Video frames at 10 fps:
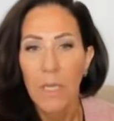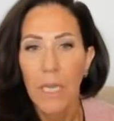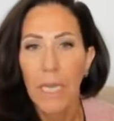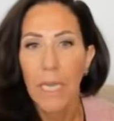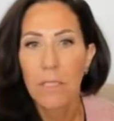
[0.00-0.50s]

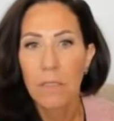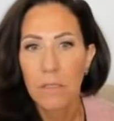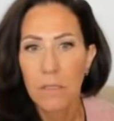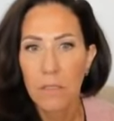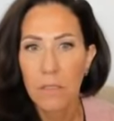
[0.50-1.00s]
And
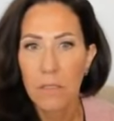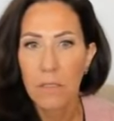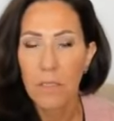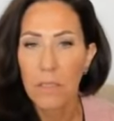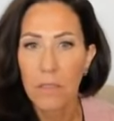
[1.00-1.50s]

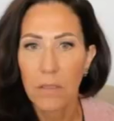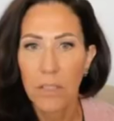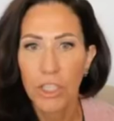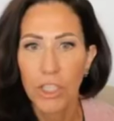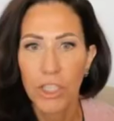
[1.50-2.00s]

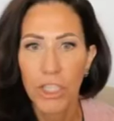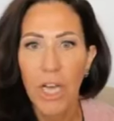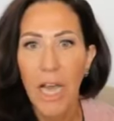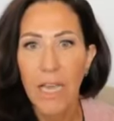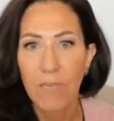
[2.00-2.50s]
the
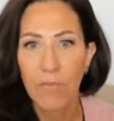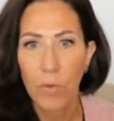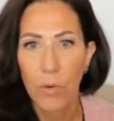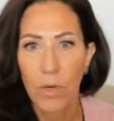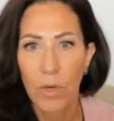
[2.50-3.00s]
GI
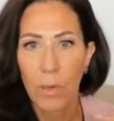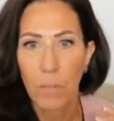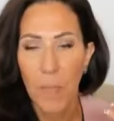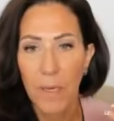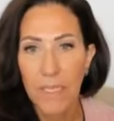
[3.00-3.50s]
for
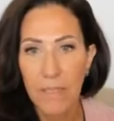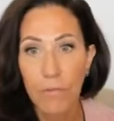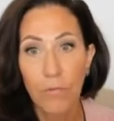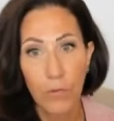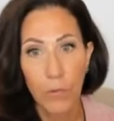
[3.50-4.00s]
a given
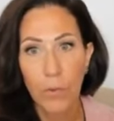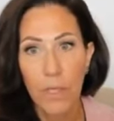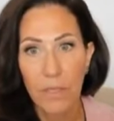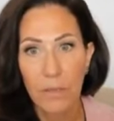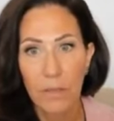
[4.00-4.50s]
food,
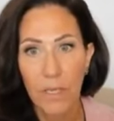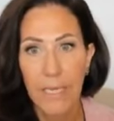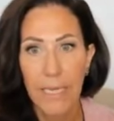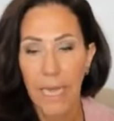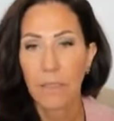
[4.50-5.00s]

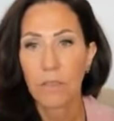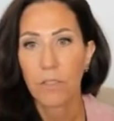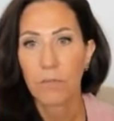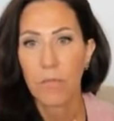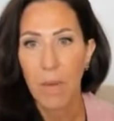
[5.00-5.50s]
again,
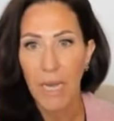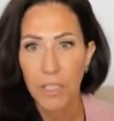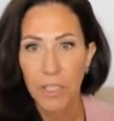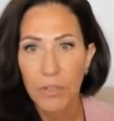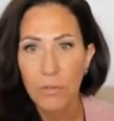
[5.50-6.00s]
to remind
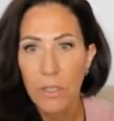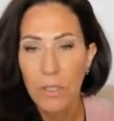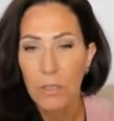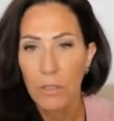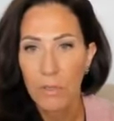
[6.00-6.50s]
you
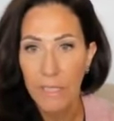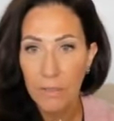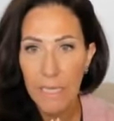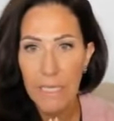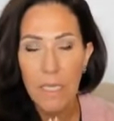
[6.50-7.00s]
or
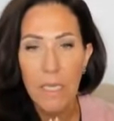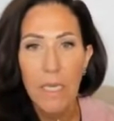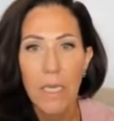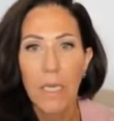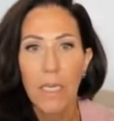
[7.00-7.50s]
reiterate,
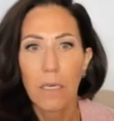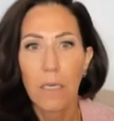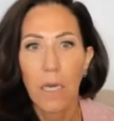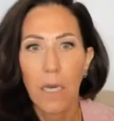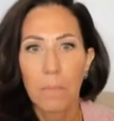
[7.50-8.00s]

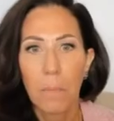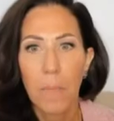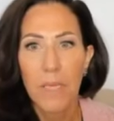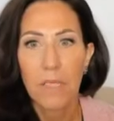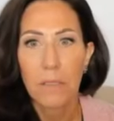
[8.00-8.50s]

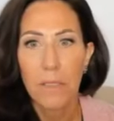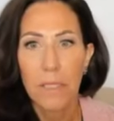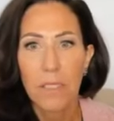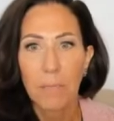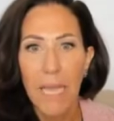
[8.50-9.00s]

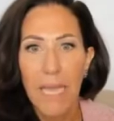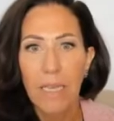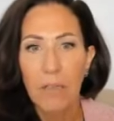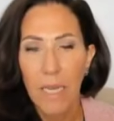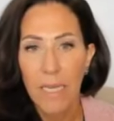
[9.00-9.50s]
is by
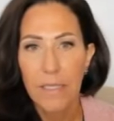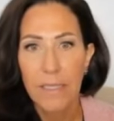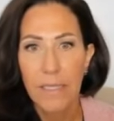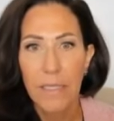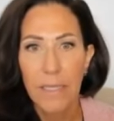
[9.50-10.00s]

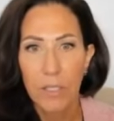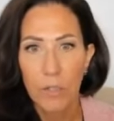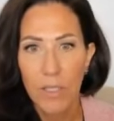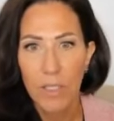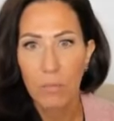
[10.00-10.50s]
analyzing the
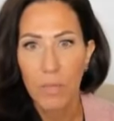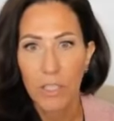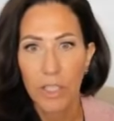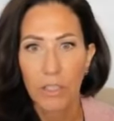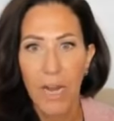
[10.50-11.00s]
increase in blood
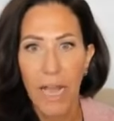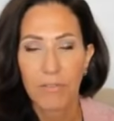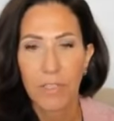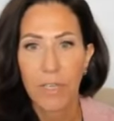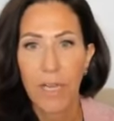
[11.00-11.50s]
sugar
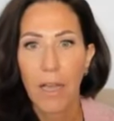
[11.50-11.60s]
after